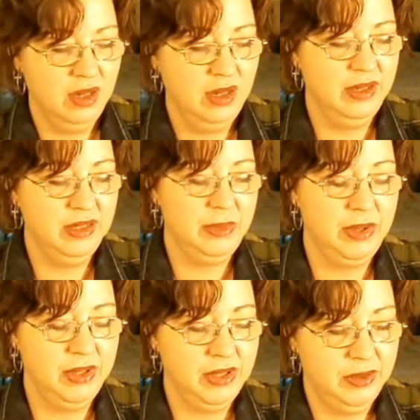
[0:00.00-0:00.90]
And it's
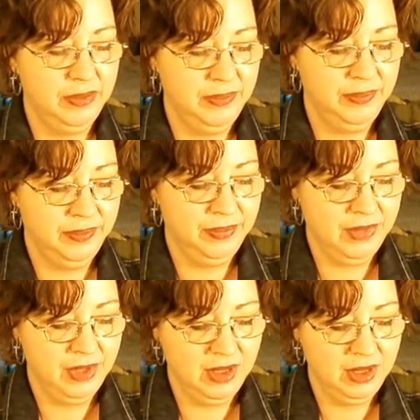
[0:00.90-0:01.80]
brand new.
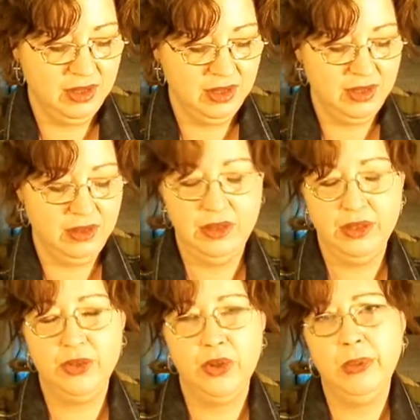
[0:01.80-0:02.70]
It's just
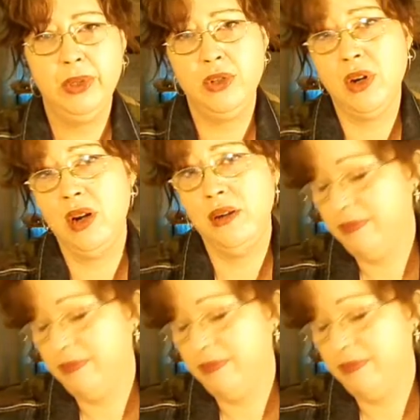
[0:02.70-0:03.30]
extremely dry